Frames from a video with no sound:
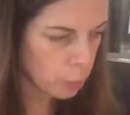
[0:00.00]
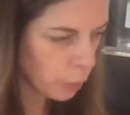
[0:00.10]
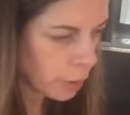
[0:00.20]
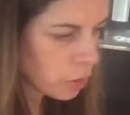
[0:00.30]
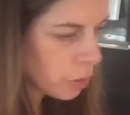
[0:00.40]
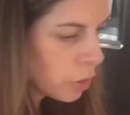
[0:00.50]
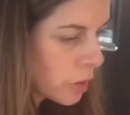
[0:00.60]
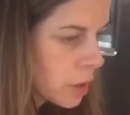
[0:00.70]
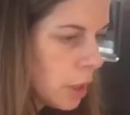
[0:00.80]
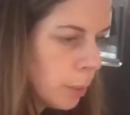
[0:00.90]
going to
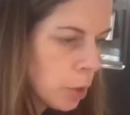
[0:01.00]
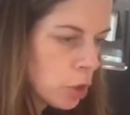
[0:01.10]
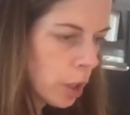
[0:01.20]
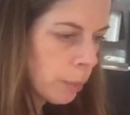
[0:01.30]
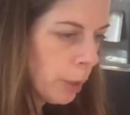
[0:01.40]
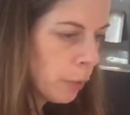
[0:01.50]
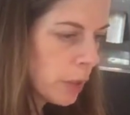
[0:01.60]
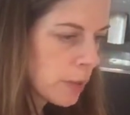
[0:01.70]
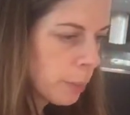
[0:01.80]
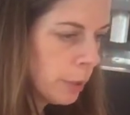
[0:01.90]
just double check my
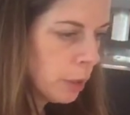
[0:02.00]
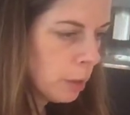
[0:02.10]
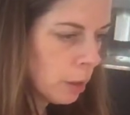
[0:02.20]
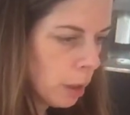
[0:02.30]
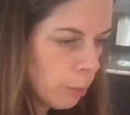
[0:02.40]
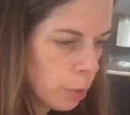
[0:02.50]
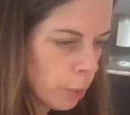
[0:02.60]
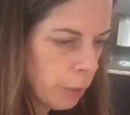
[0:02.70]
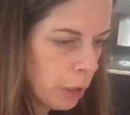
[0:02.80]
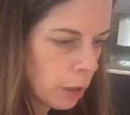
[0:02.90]
recipe. I'm real
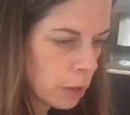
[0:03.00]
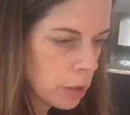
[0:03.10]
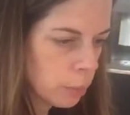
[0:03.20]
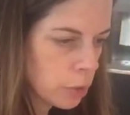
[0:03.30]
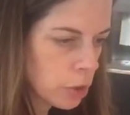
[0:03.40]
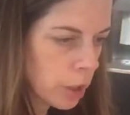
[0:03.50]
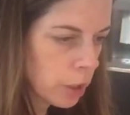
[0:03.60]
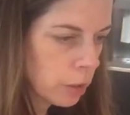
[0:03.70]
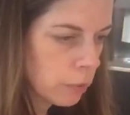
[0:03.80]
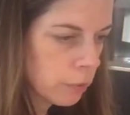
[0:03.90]
big on the double checking.